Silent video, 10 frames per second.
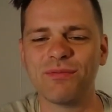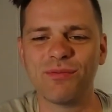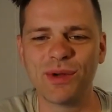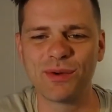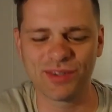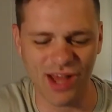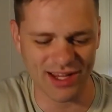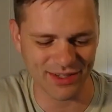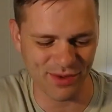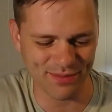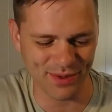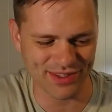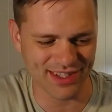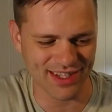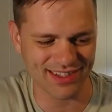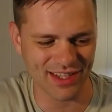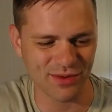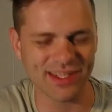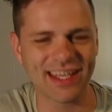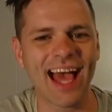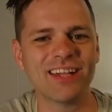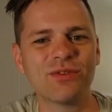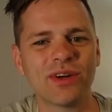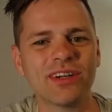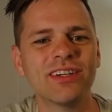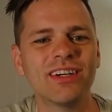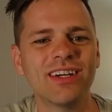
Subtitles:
we were talking to one person, they said there was a cat door,